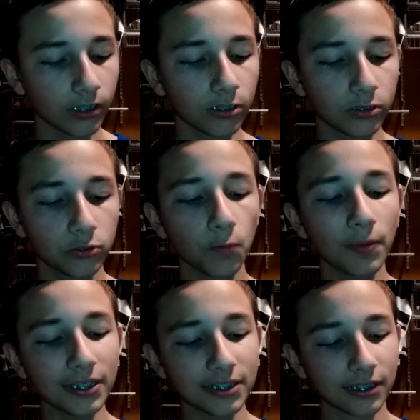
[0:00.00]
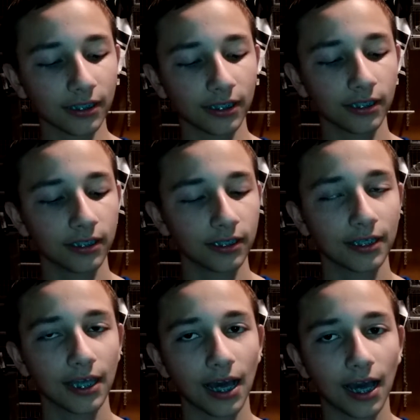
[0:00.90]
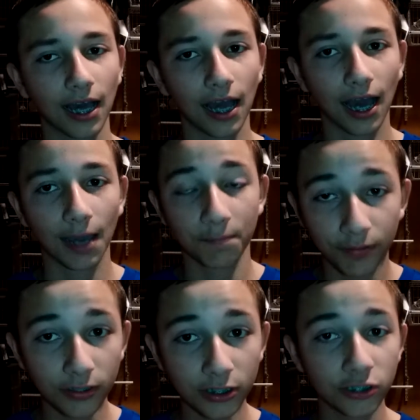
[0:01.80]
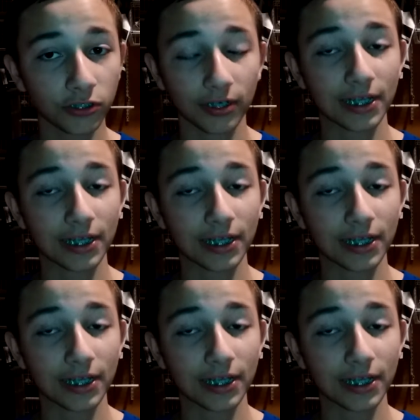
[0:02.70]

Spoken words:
So basically, I'm pretty sure